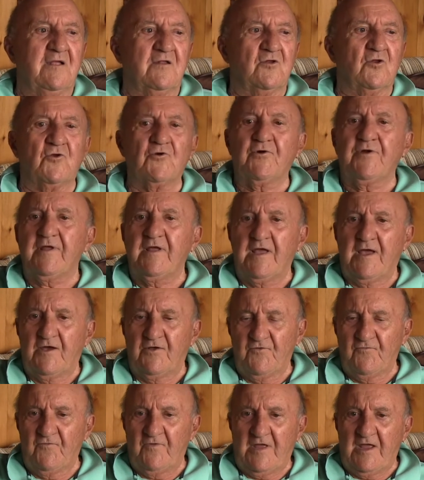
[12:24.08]
learning how
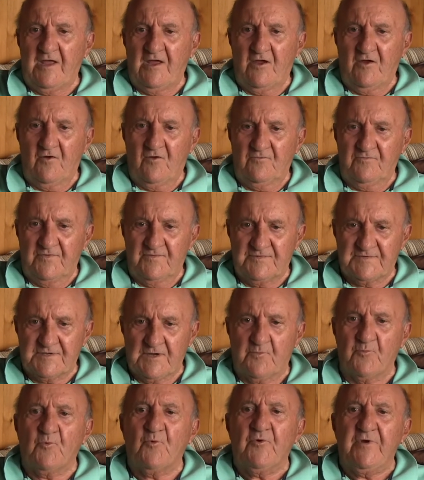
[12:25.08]
to how the
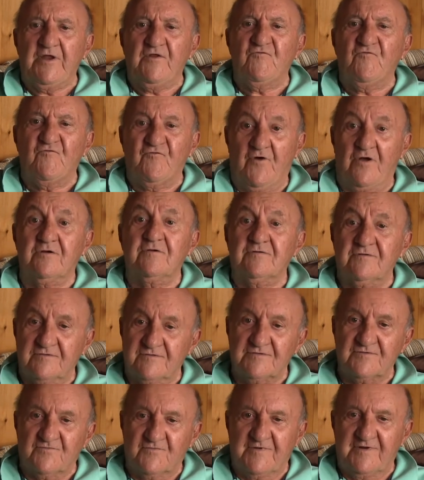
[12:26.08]
submarine
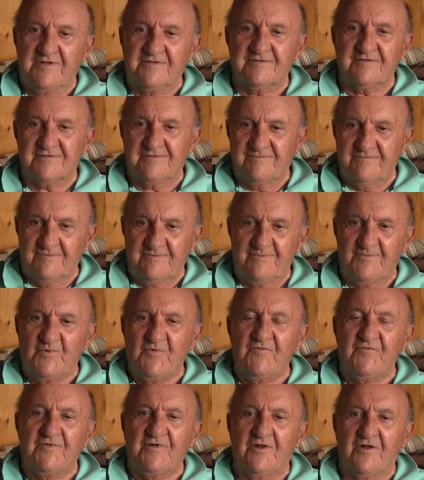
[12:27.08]
functions when it's
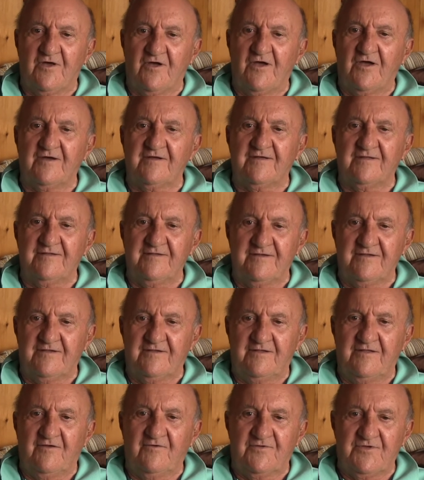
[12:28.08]
moving along, and you
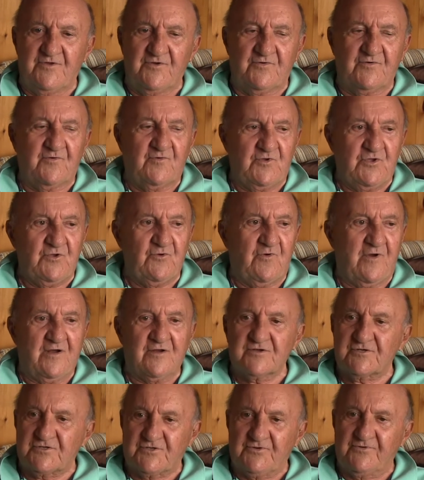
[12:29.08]
know you you
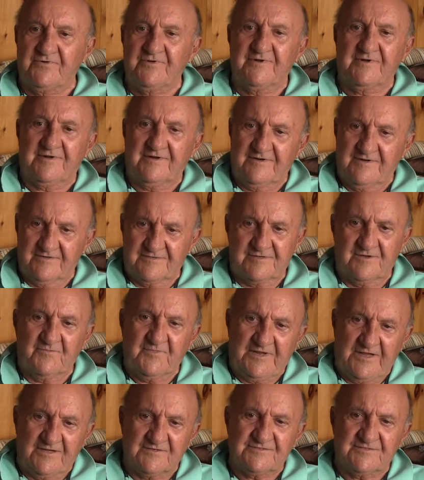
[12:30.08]
are a student, and
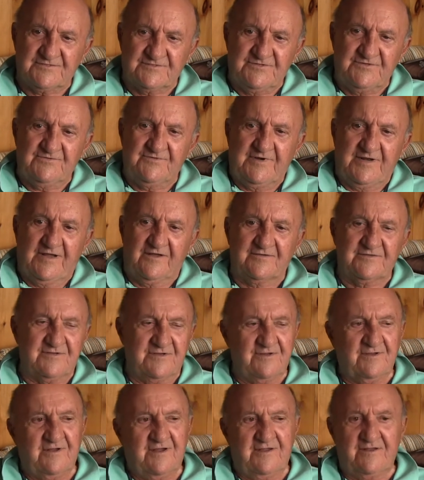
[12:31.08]
somebody else is doing else,
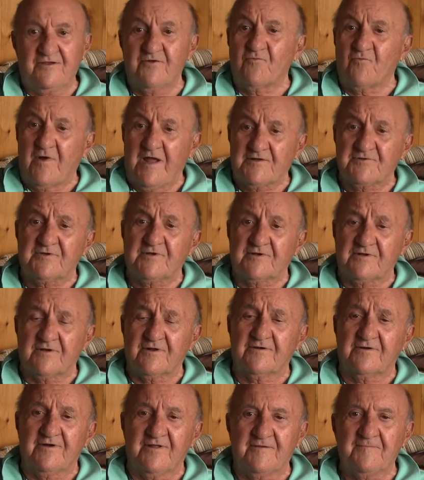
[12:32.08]
and you're watching and
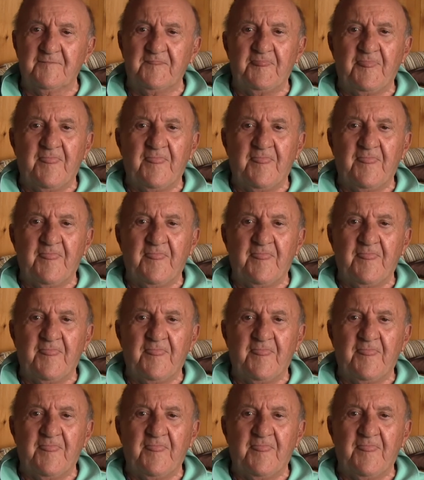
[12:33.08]
learning.